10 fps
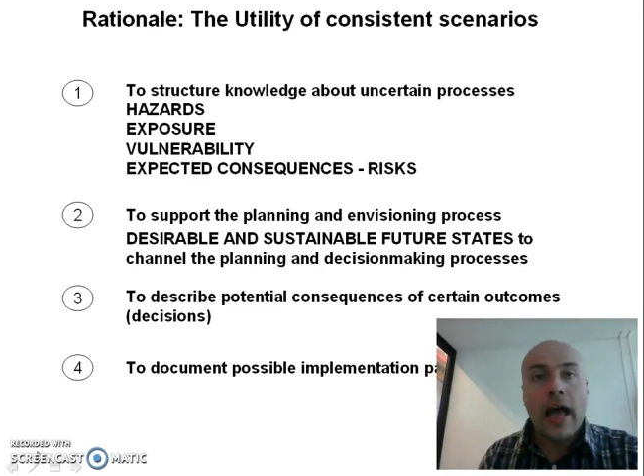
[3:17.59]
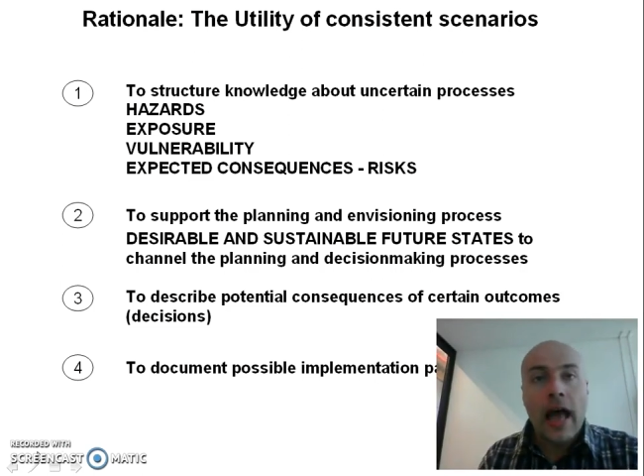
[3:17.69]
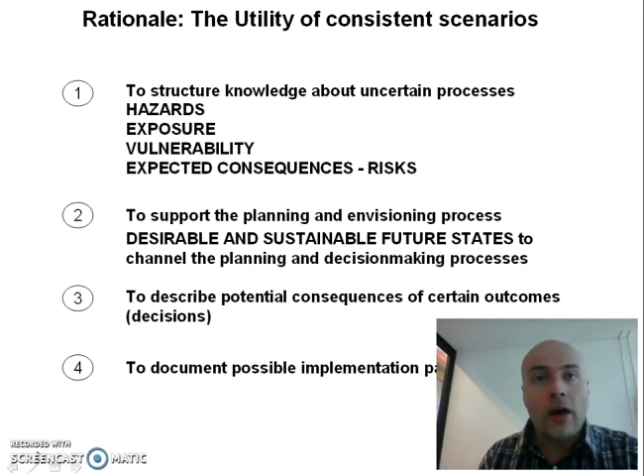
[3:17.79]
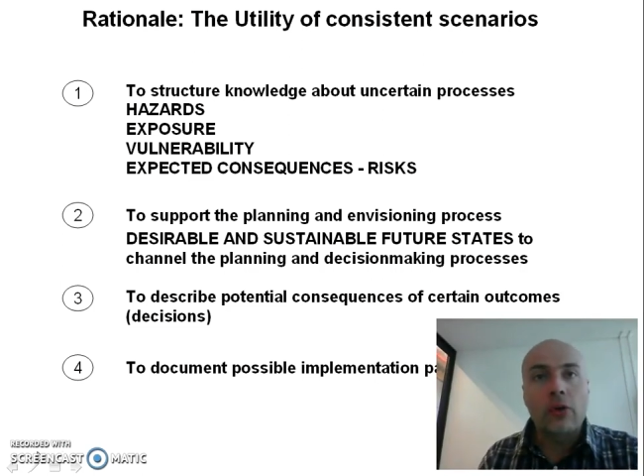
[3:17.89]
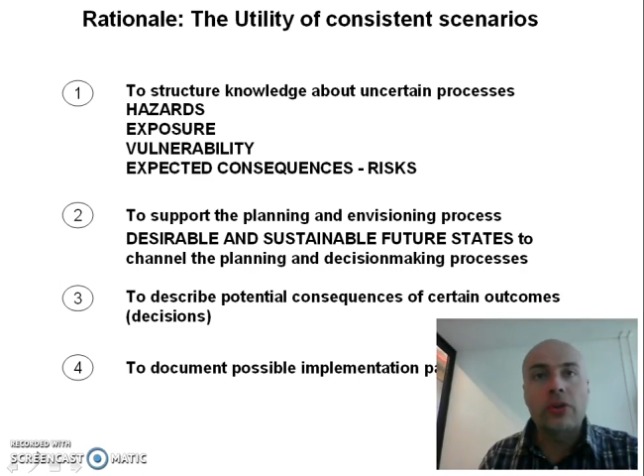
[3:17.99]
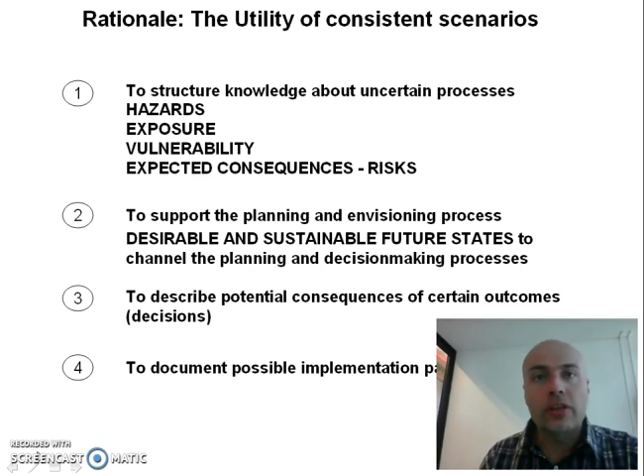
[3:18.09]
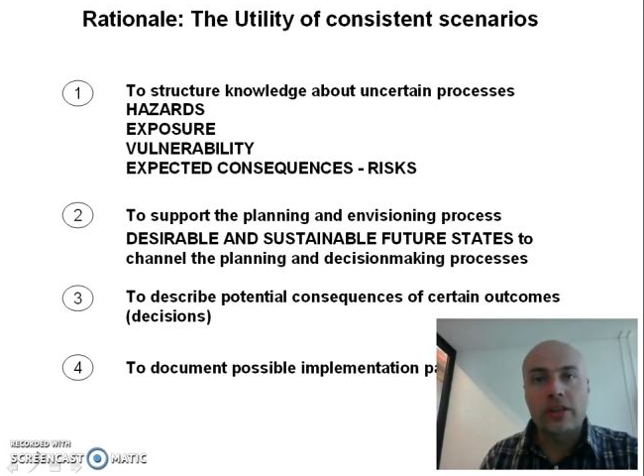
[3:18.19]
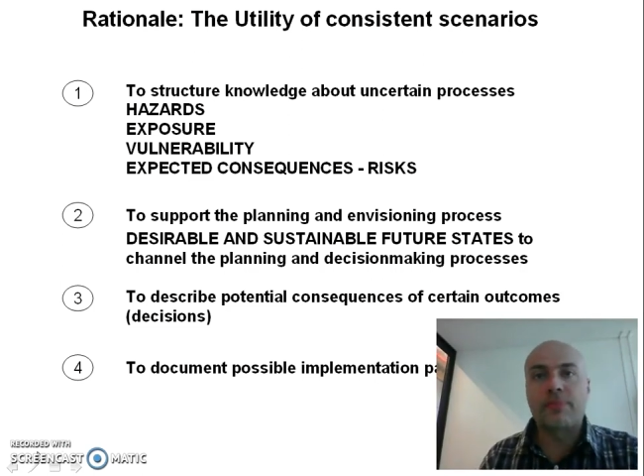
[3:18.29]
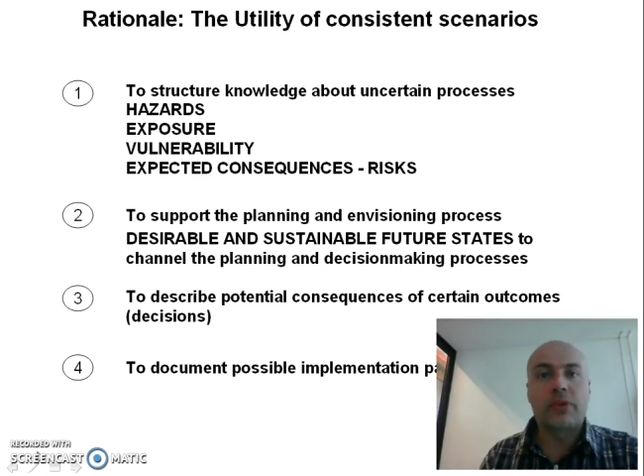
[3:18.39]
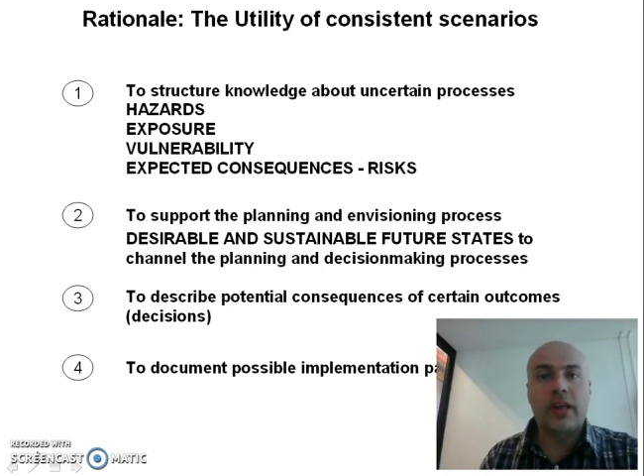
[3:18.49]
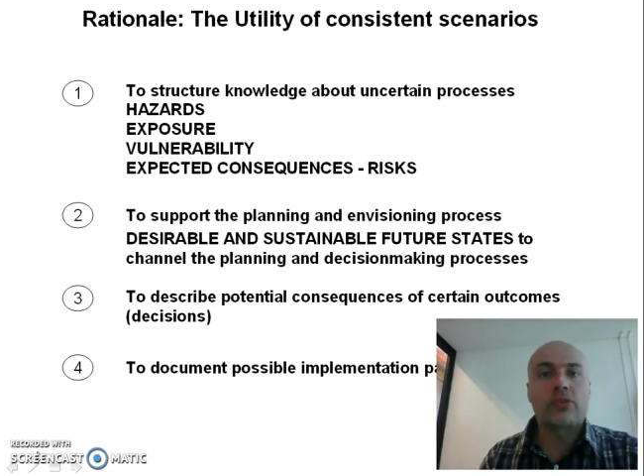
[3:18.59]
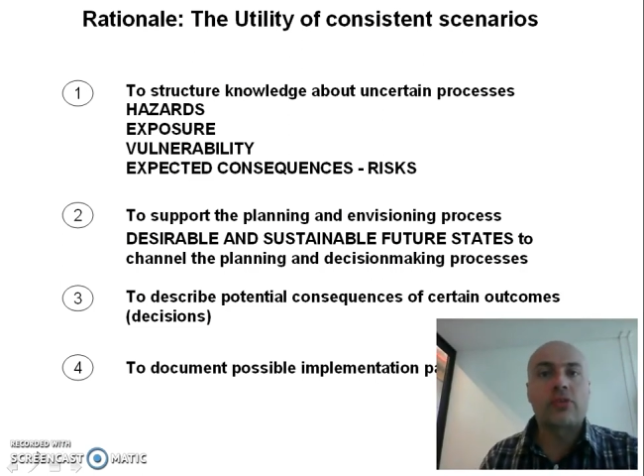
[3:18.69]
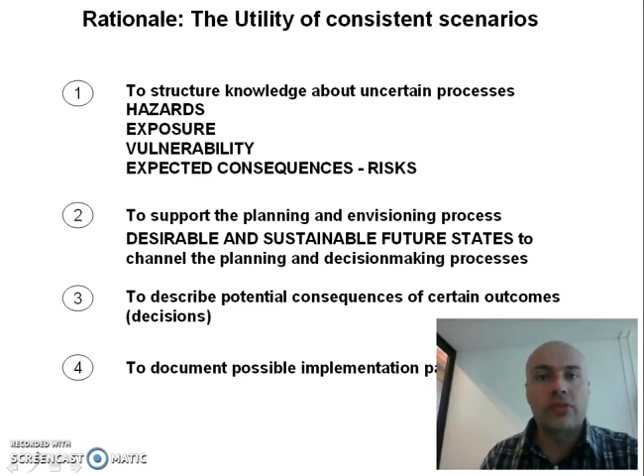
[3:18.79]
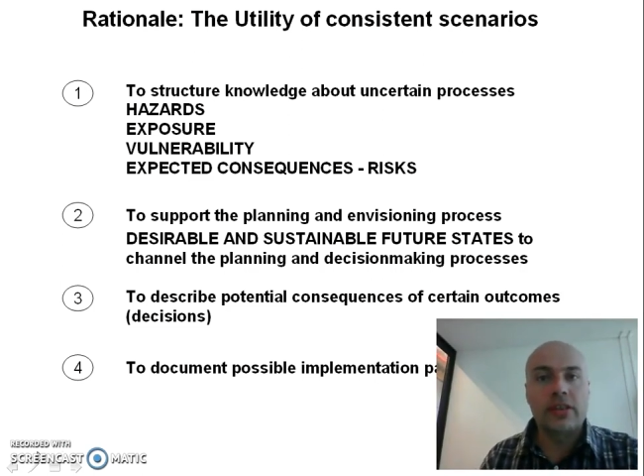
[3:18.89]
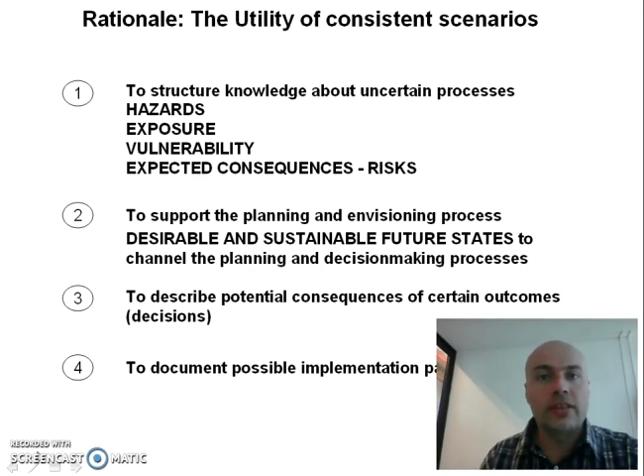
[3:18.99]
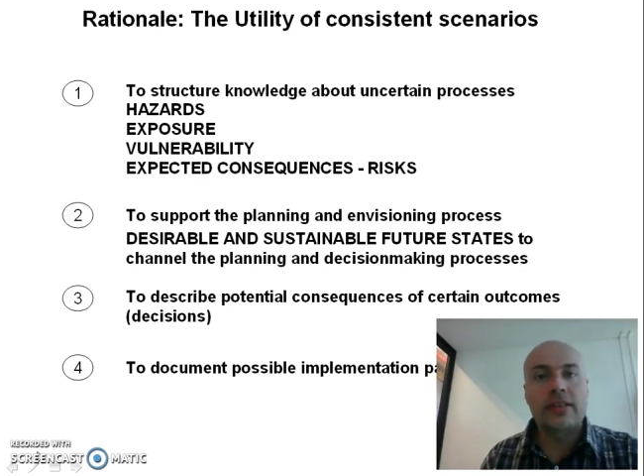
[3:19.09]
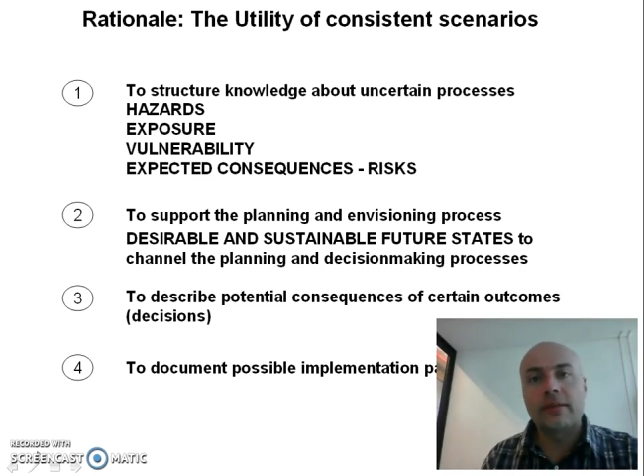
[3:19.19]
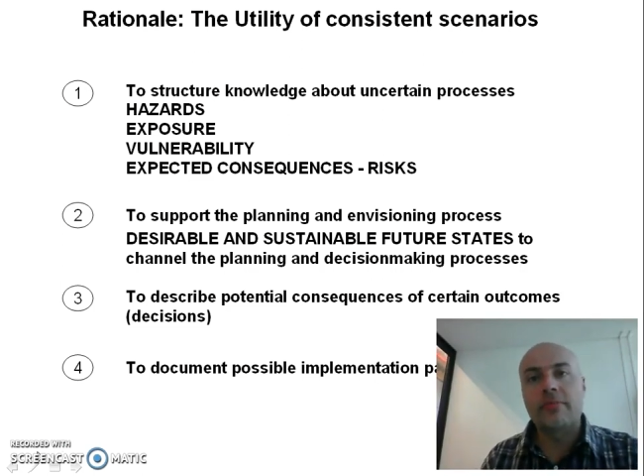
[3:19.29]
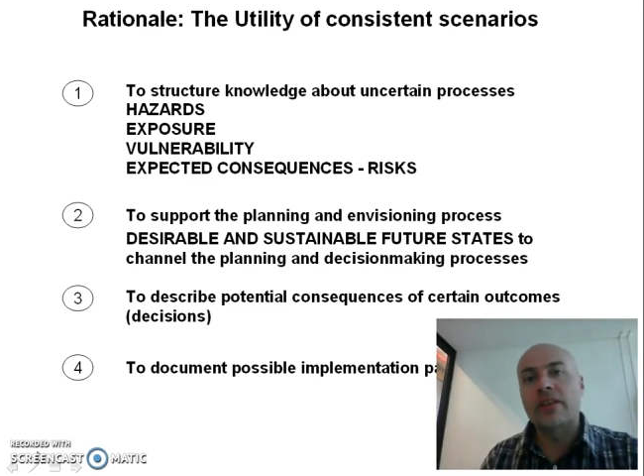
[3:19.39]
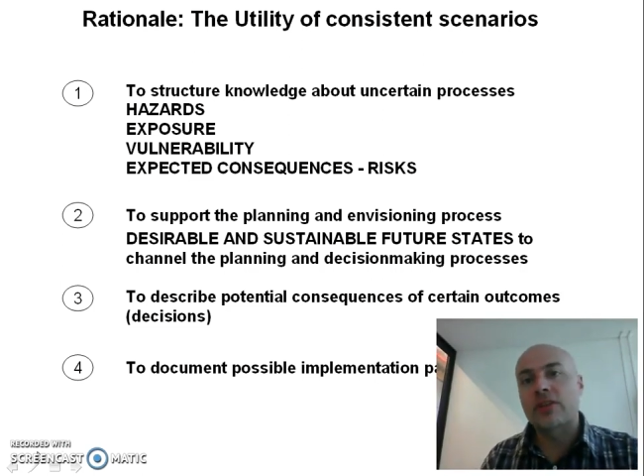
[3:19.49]
how this protection
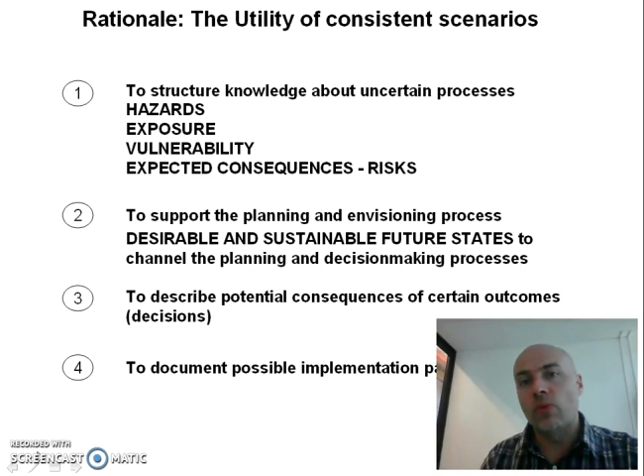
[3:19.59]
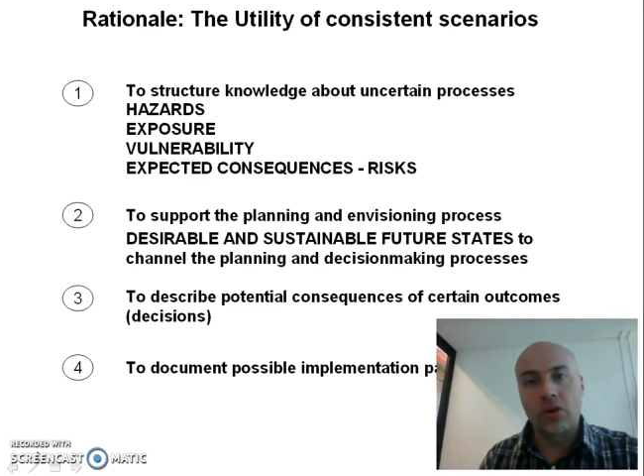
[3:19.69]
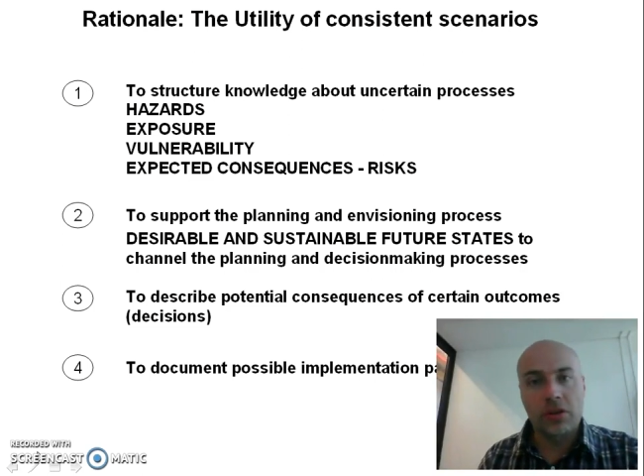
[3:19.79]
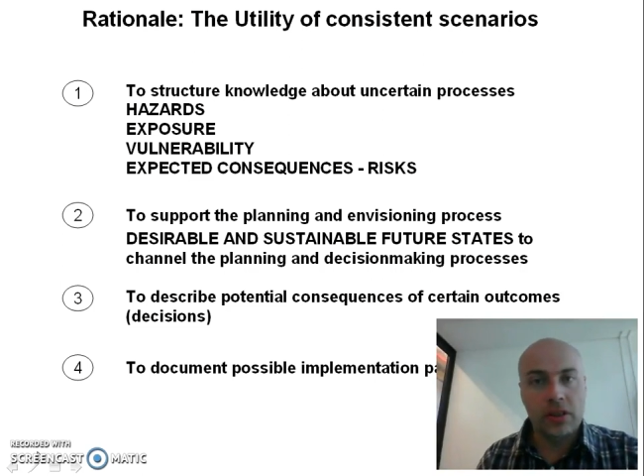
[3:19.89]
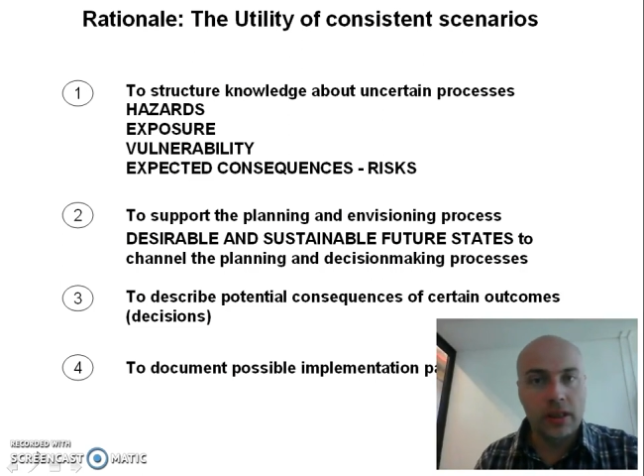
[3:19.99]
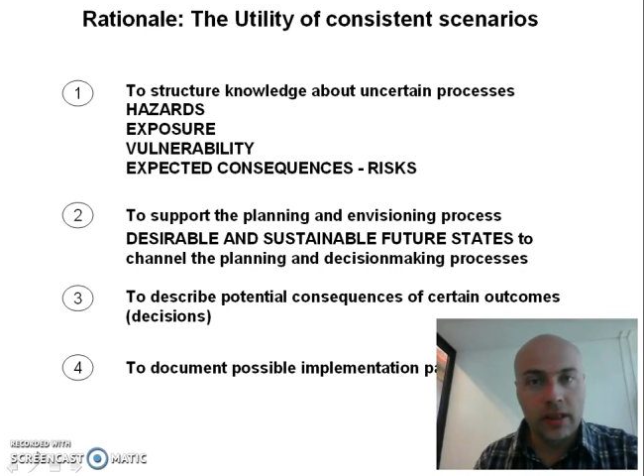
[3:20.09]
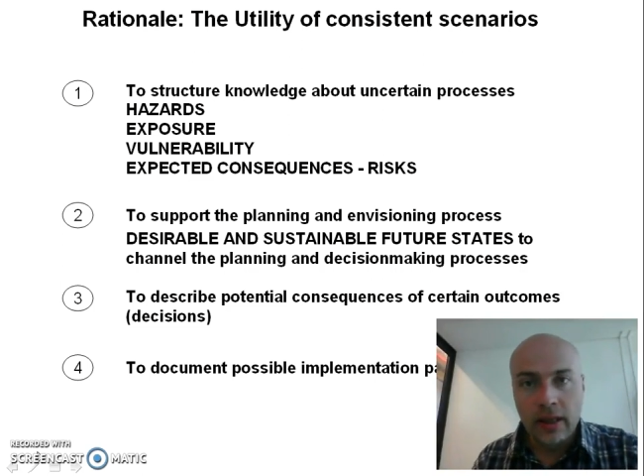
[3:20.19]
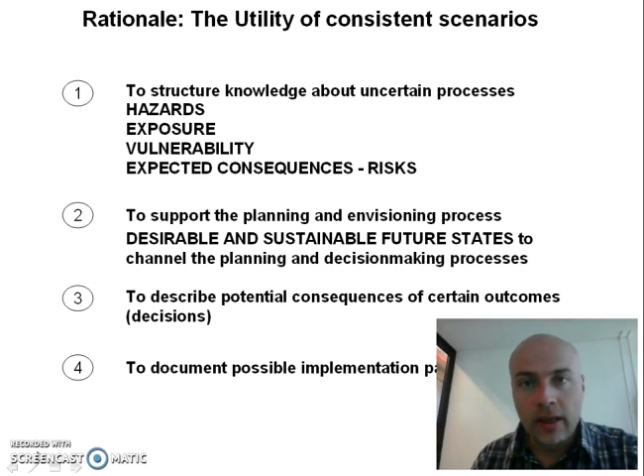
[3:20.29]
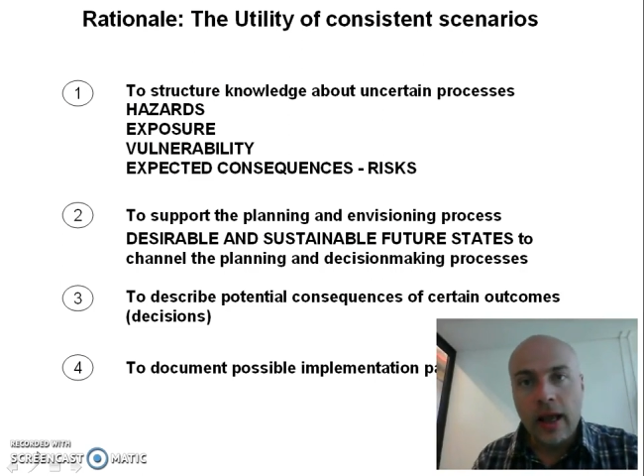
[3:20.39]
system is working